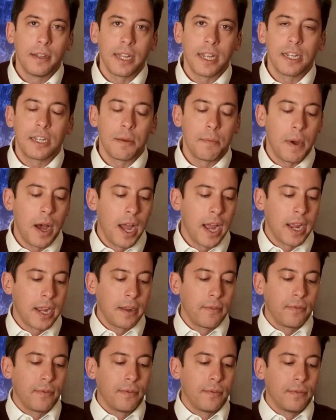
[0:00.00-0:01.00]
into
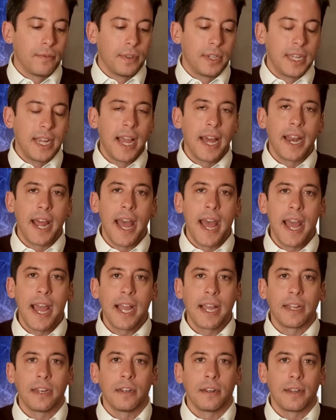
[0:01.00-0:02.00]
my
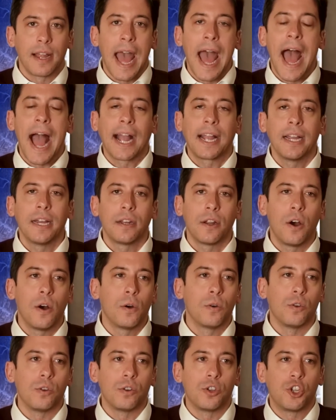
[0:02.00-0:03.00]
DNA and hack it,
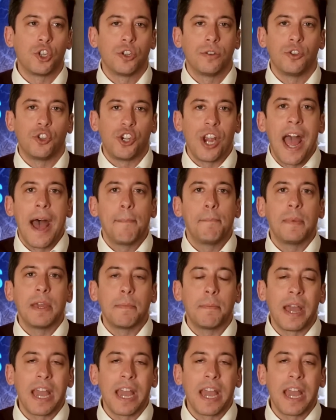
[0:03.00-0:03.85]
oh, sh- jab me,